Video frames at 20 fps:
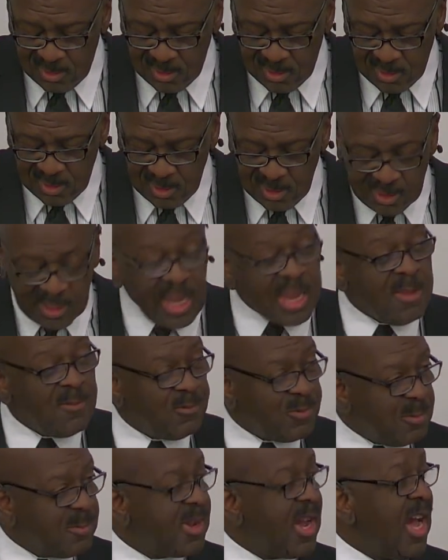It came
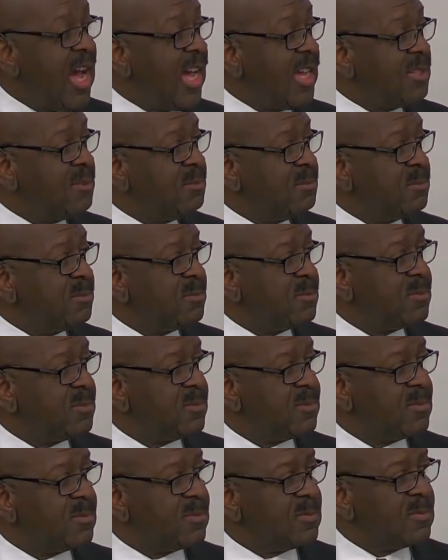from God
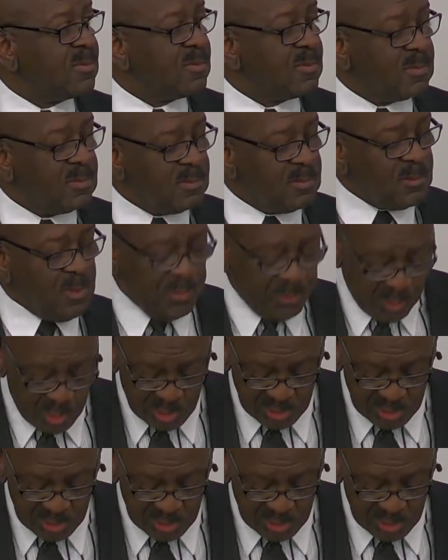through His